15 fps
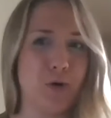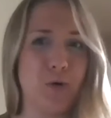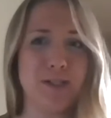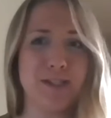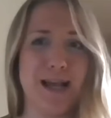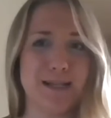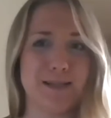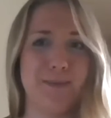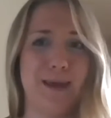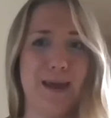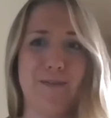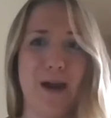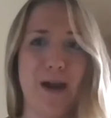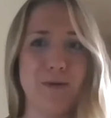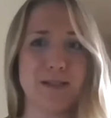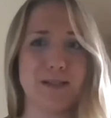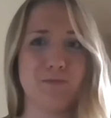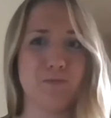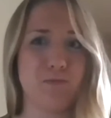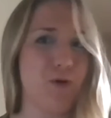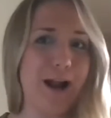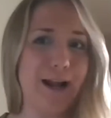once asked me if I was
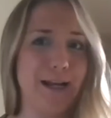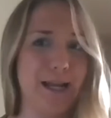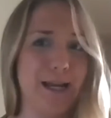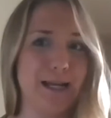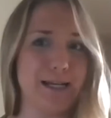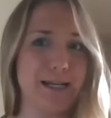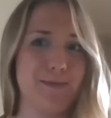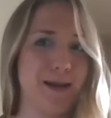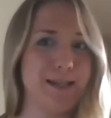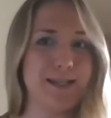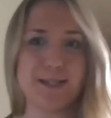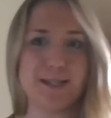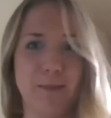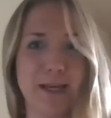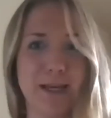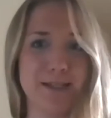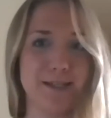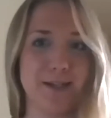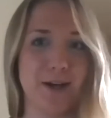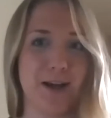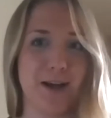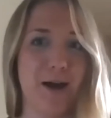pregnant because my stomach
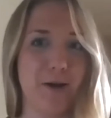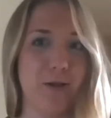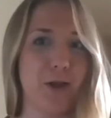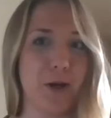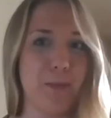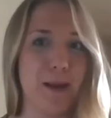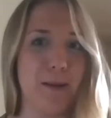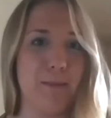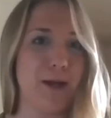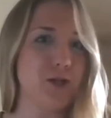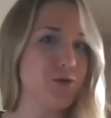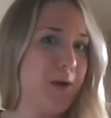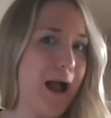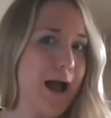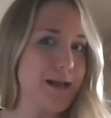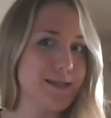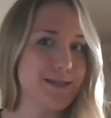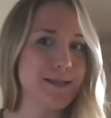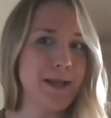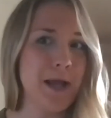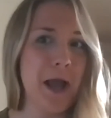stuck out a little bit in my dress.